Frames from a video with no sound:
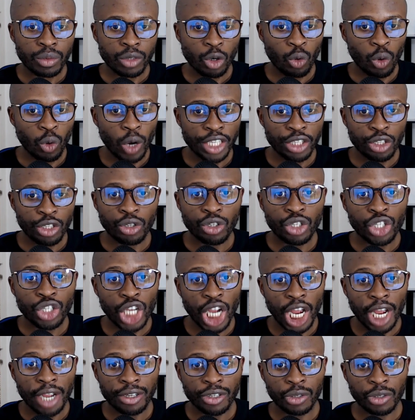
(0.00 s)
why do you
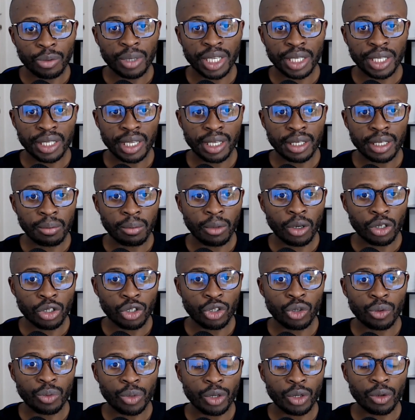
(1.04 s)
charge me this much
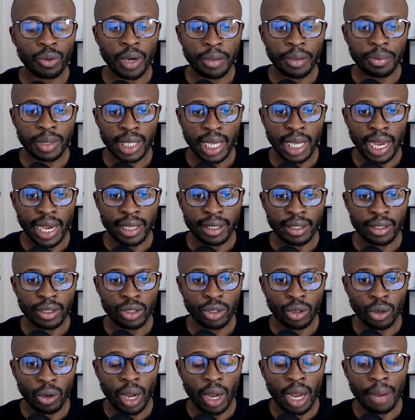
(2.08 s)
to build a website?
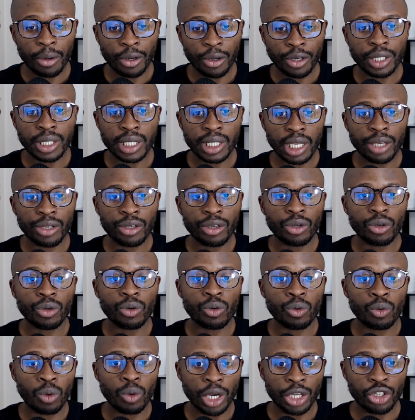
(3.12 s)
So I'm going to tell you
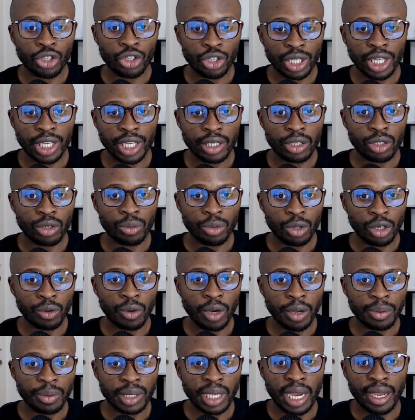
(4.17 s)
what you need to build a
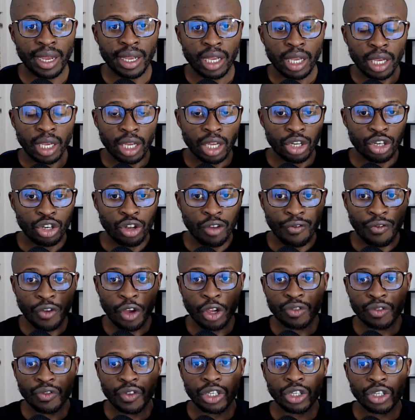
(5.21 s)
website. The
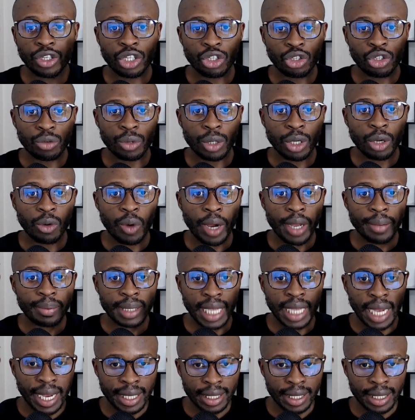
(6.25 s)
first thing you need to build a
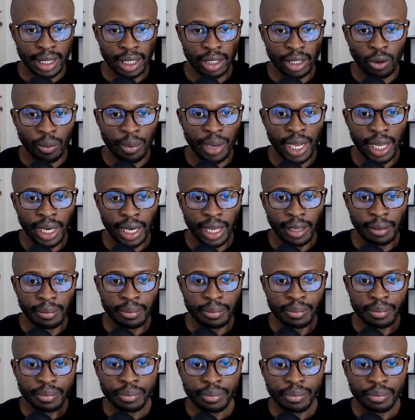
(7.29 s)
website is a domain name.